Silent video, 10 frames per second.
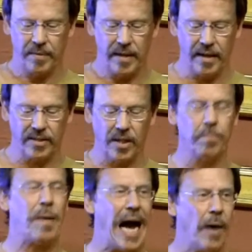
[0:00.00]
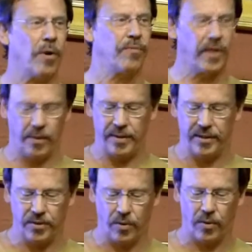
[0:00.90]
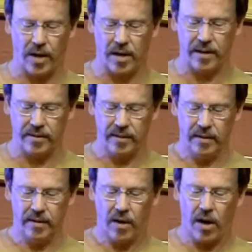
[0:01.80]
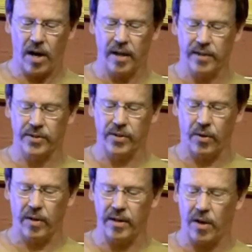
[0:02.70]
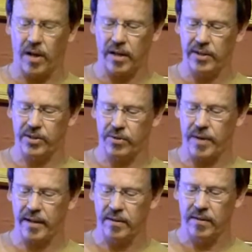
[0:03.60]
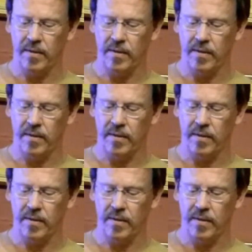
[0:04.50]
he listened powerfully with his whole heart, all his soul and all his strength.